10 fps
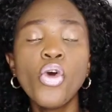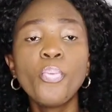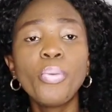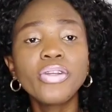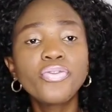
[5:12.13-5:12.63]

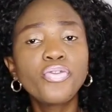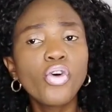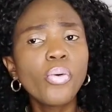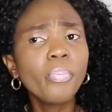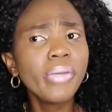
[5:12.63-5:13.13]
But
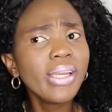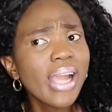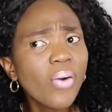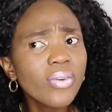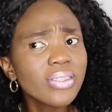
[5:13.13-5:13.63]
for me,
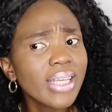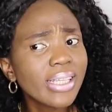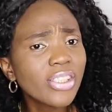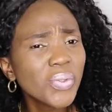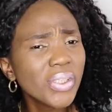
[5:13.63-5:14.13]
I was like,
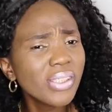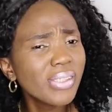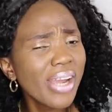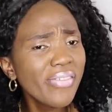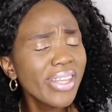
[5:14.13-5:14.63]
she was
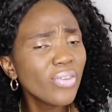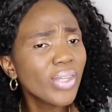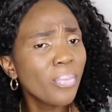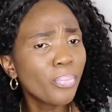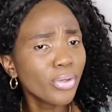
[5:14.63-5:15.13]
staring into
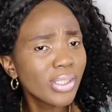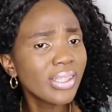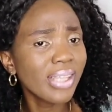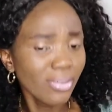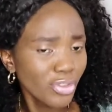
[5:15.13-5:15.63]
the button
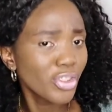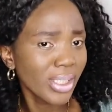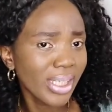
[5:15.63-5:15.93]
down shirt.